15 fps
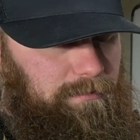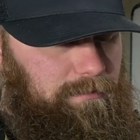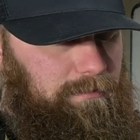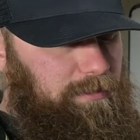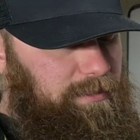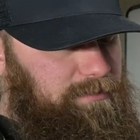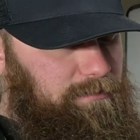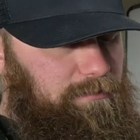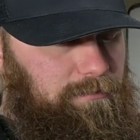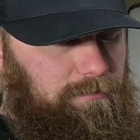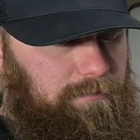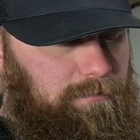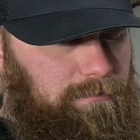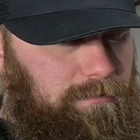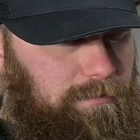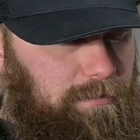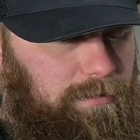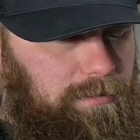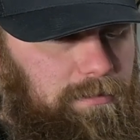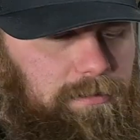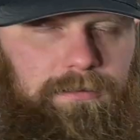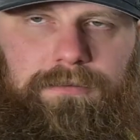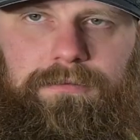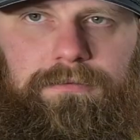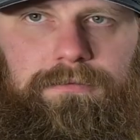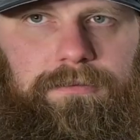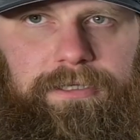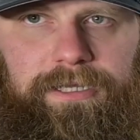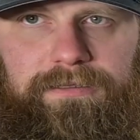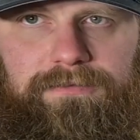nice little,
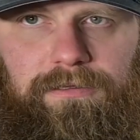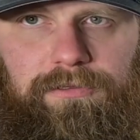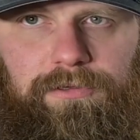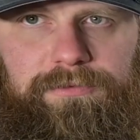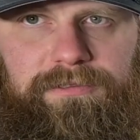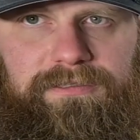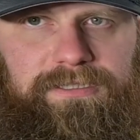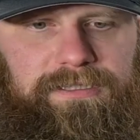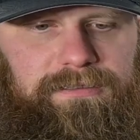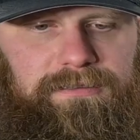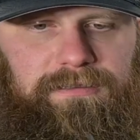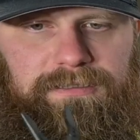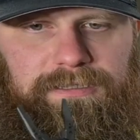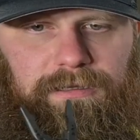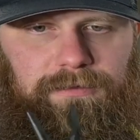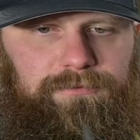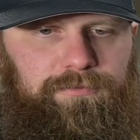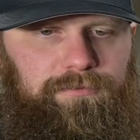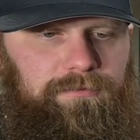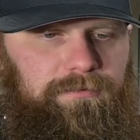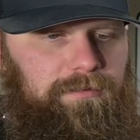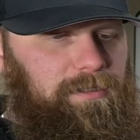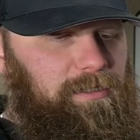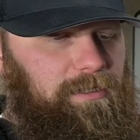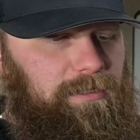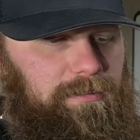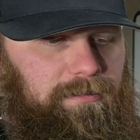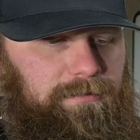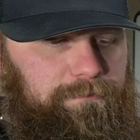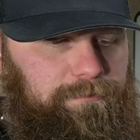you guys all know what this is, the Skeletool.
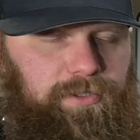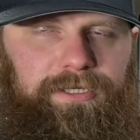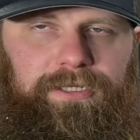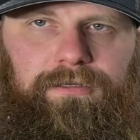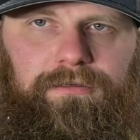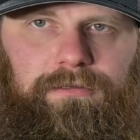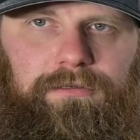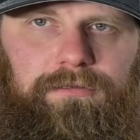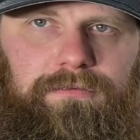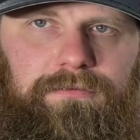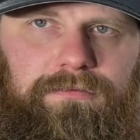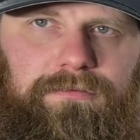Pretty good little